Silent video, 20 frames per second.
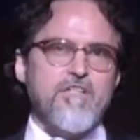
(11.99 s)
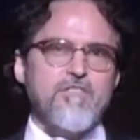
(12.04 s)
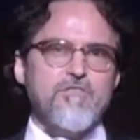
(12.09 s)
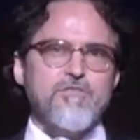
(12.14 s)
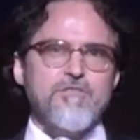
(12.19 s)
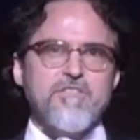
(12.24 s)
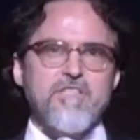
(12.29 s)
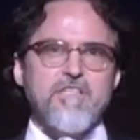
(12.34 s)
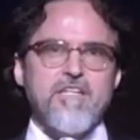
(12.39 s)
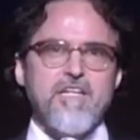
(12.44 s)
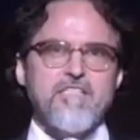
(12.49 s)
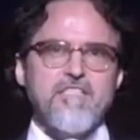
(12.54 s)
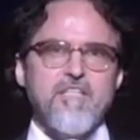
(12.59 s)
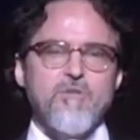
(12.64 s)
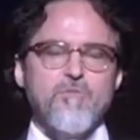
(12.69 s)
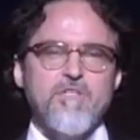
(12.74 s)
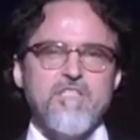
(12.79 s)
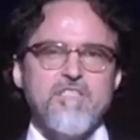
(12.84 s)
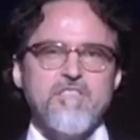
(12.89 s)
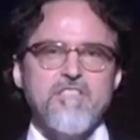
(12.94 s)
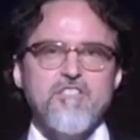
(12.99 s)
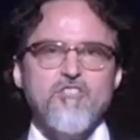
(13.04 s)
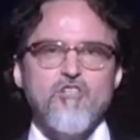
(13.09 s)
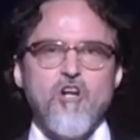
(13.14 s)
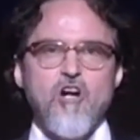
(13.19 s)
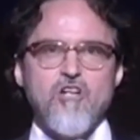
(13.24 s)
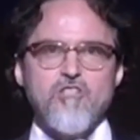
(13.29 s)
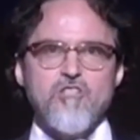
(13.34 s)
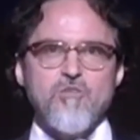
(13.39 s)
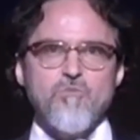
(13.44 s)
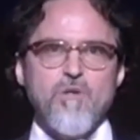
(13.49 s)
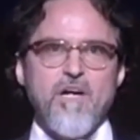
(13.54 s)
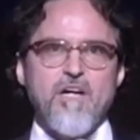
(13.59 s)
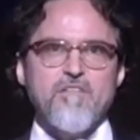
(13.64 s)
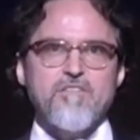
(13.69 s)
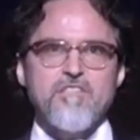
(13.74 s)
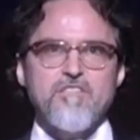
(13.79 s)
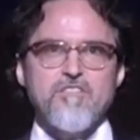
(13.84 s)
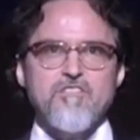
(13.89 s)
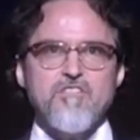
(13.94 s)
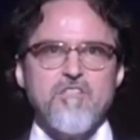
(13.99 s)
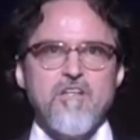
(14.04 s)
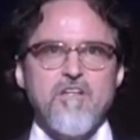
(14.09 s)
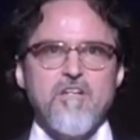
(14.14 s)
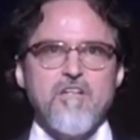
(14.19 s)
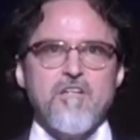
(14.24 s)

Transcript: interesting essay because he talks about this